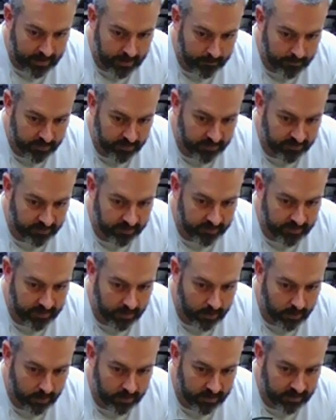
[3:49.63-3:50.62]
that's in
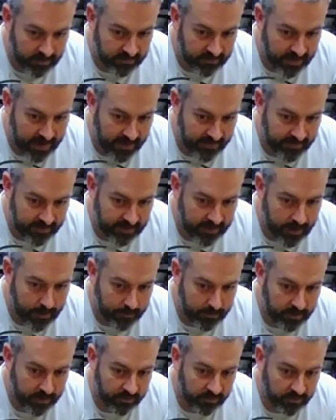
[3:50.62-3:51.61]
there is not the gap
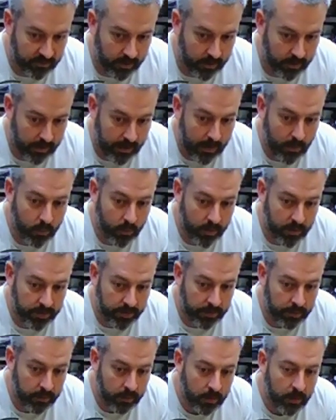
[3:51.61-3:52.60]
these started out with.
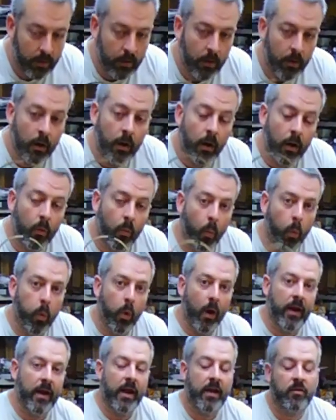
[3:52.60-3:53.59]

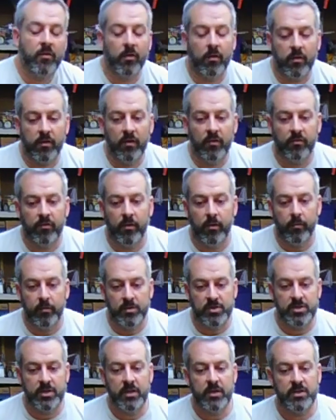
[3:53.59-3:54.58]
When I took these to the
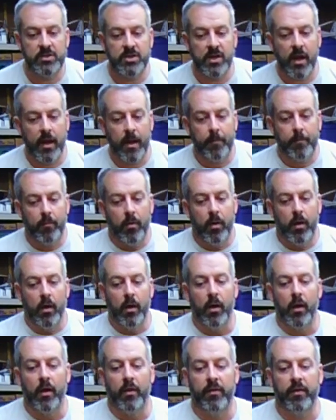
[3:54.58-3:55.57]
machine shop,
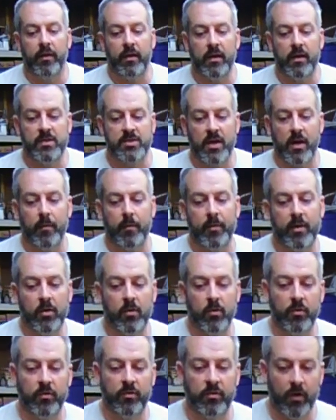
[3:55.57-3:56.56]
the gentleman
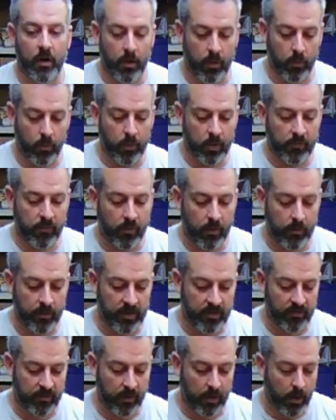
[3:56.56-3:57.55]
who did all the work for me
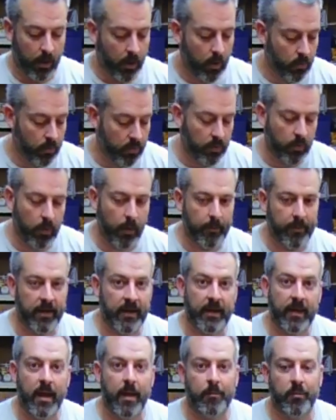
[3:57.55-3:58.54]
said, "Oh, do you want me to
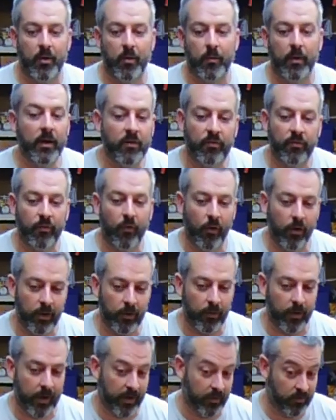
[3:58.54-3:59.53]
gap your rings for
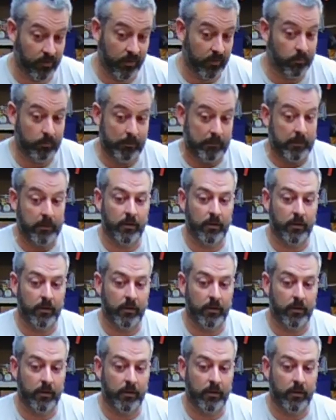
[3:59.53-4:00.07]
you?" And I said, "Yeah,